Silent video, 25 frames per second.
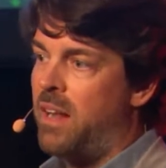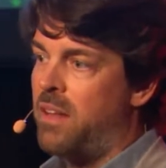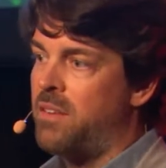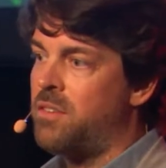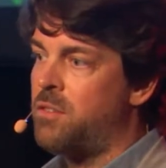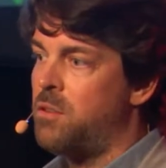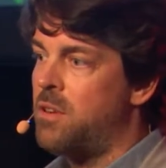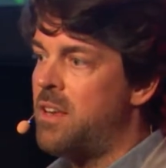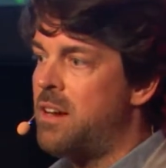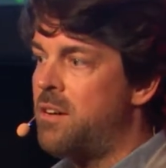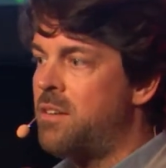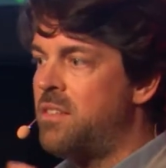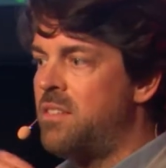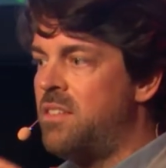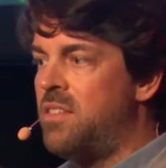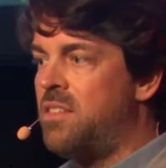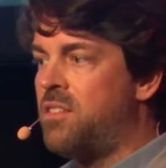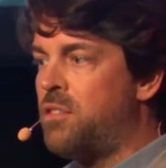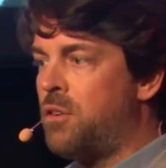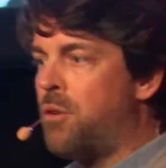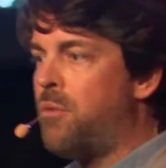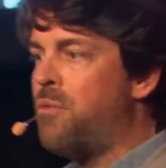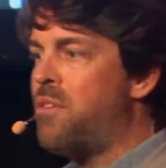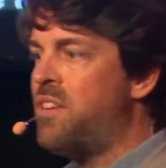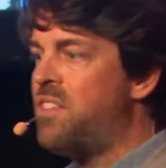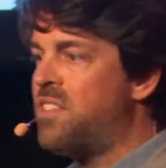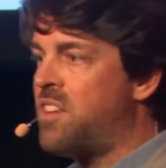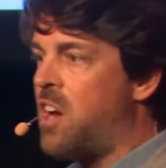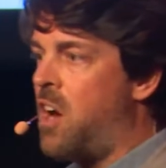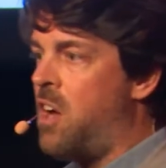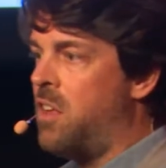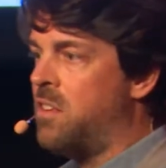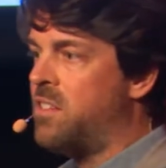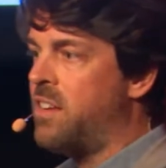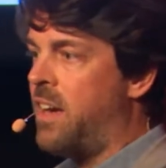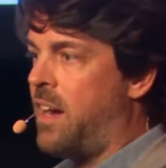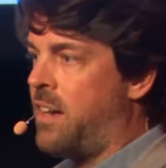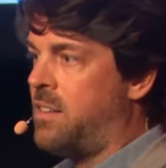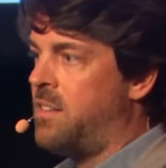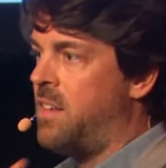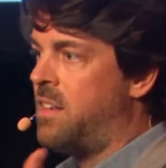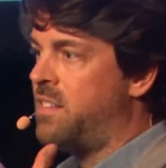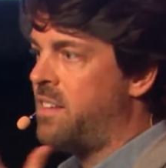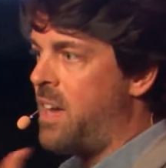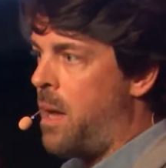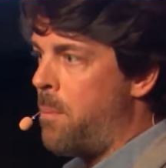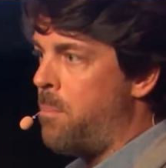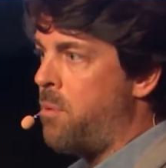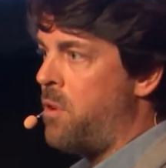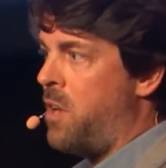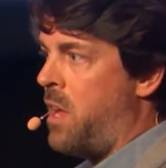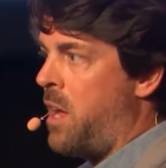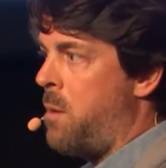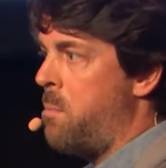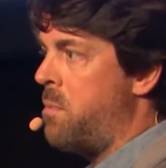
So there's this surface contact that's happening